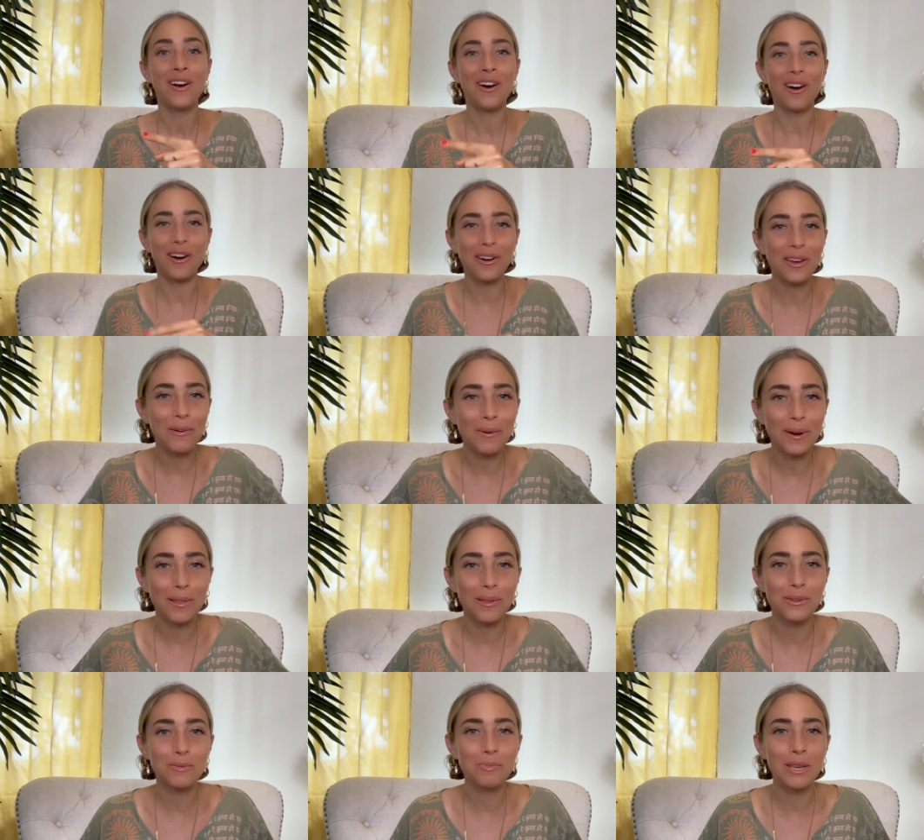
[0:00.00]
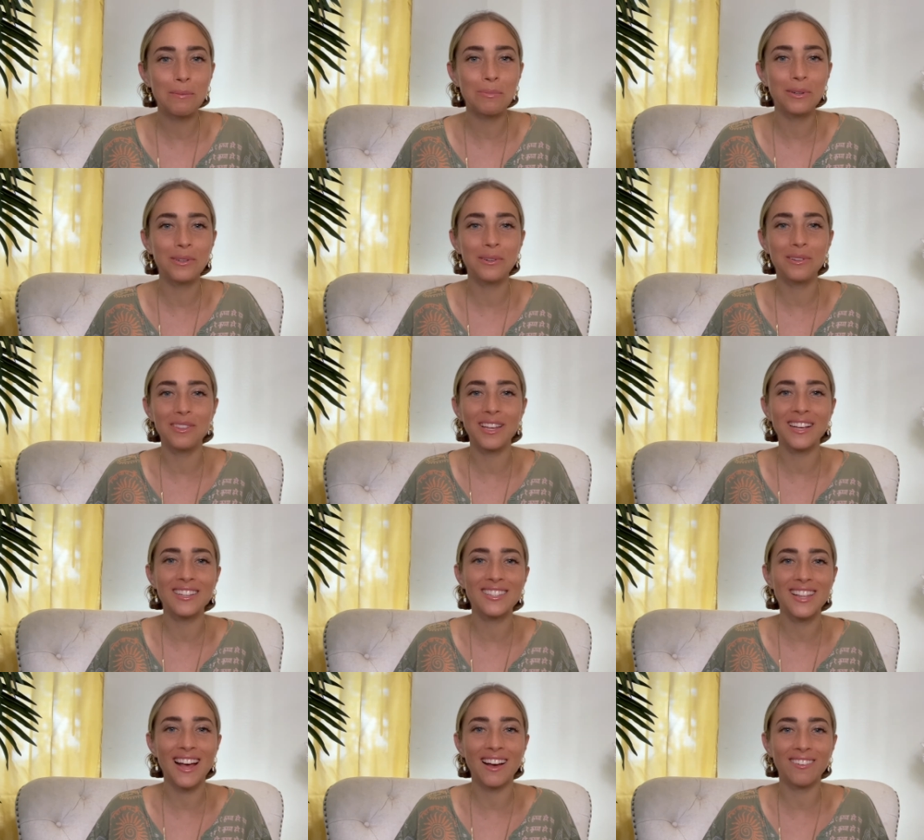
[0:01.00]
Are you one of those people who thinks
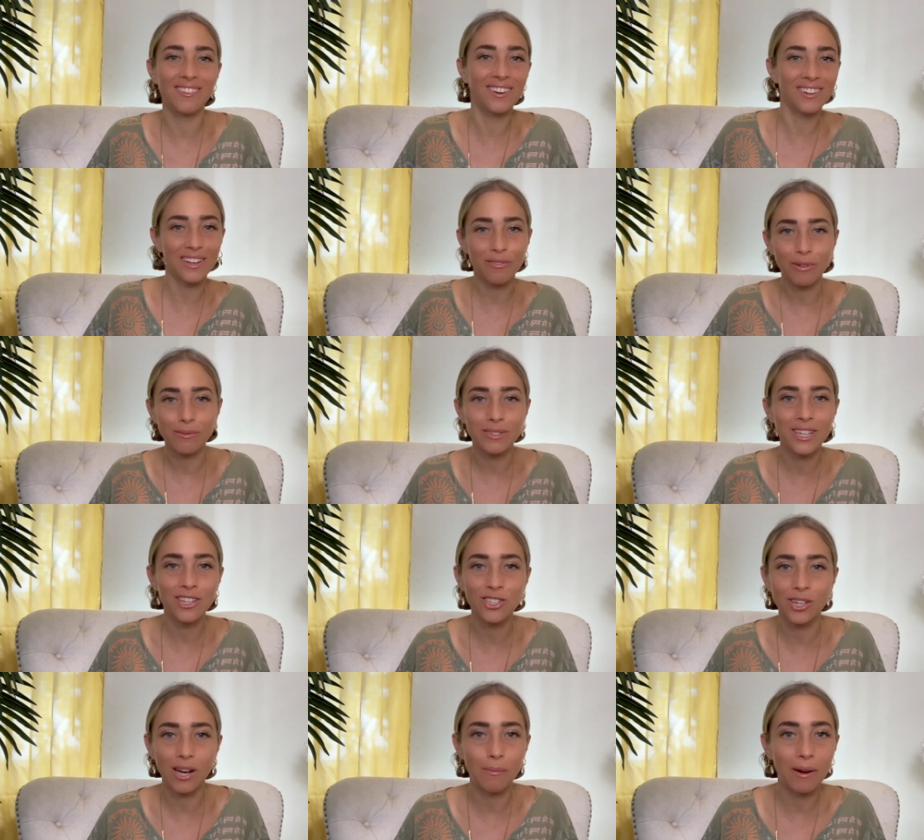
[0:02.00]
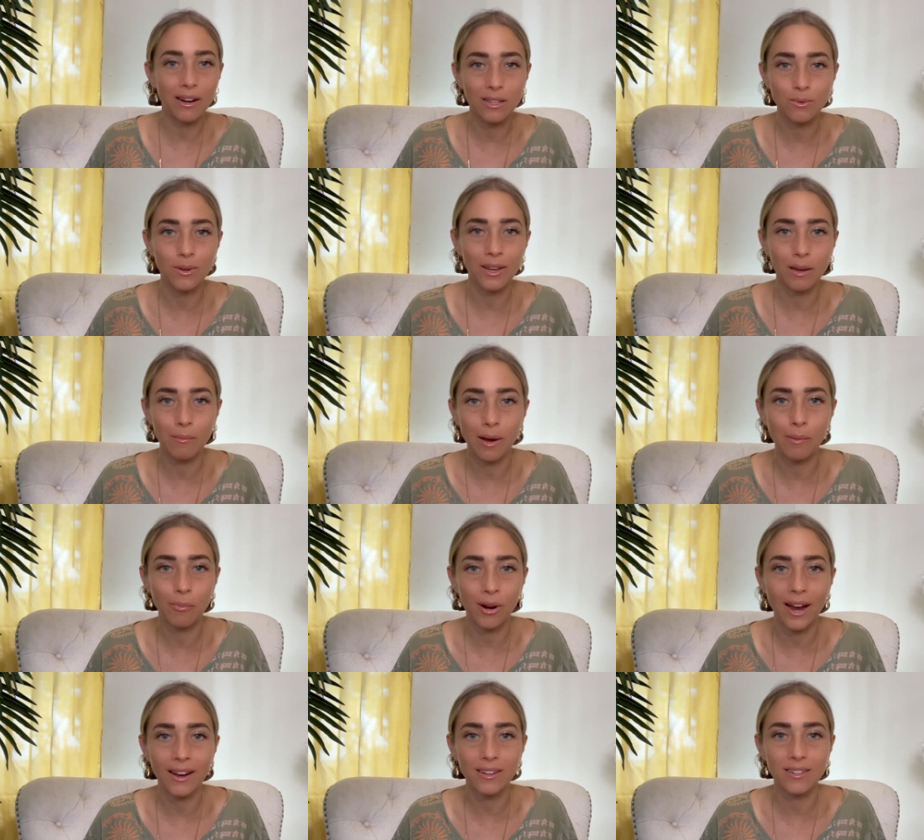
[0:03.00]
that, well, if I'm teaching, I might as well get my
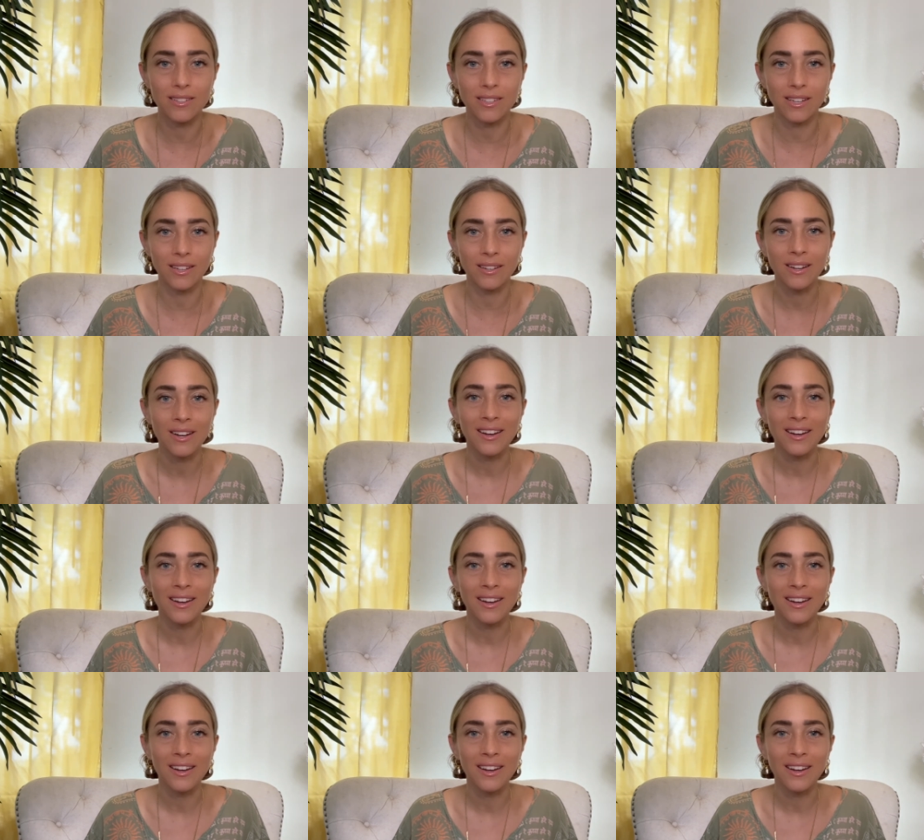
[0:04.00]
practice in,